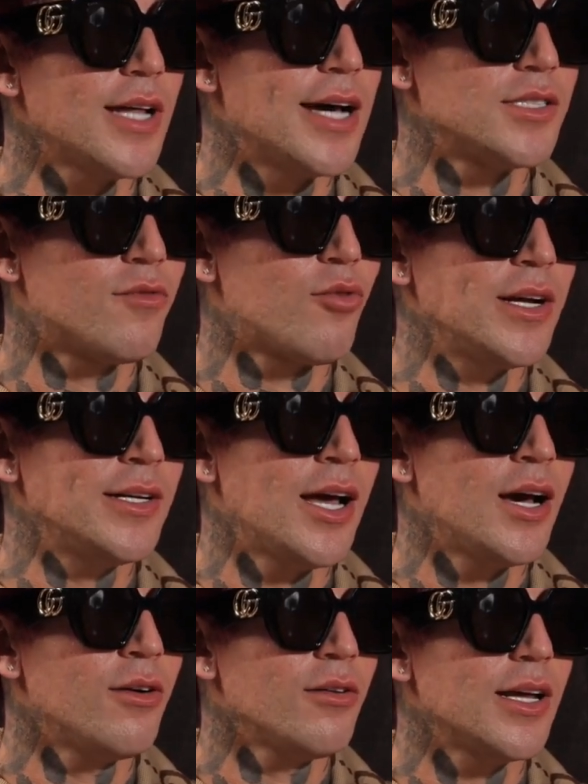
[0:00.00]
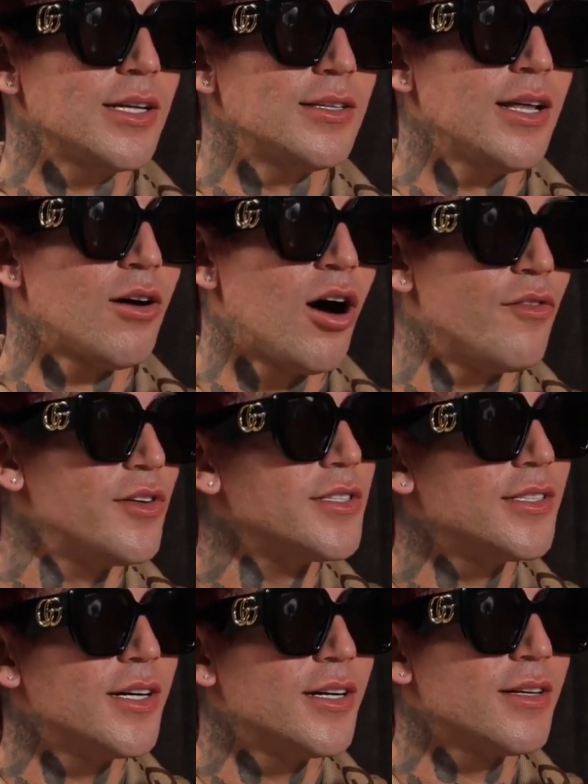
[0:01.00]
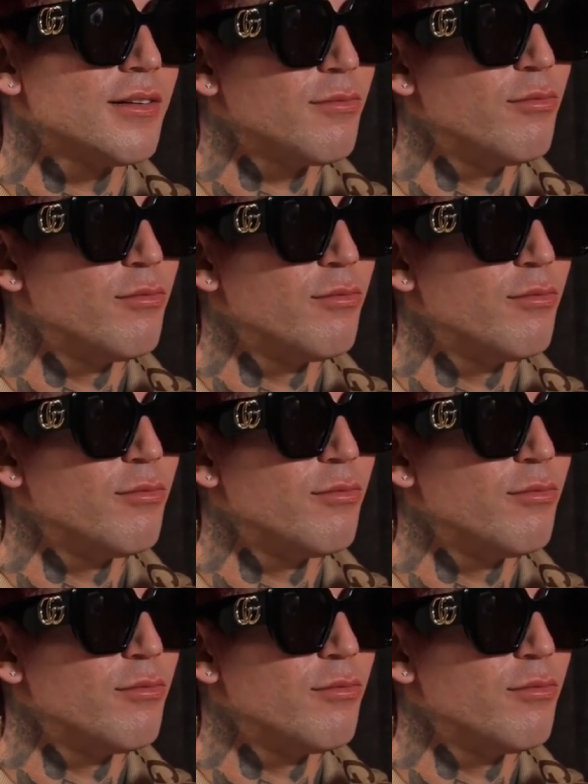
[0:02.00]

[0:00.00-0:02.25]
As of right now, like the offers are